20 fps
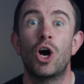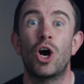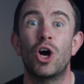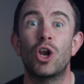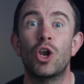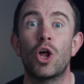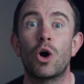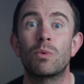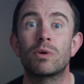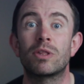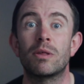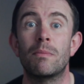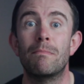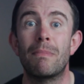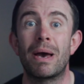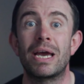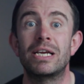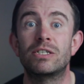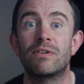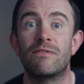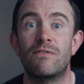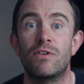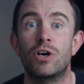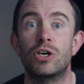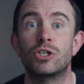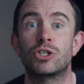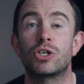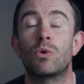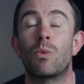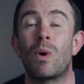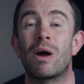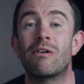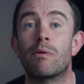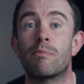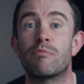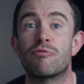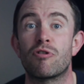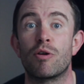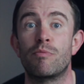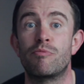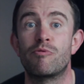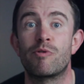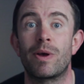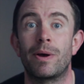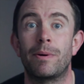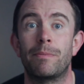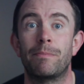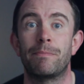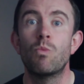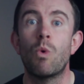along with the major version where appropriate.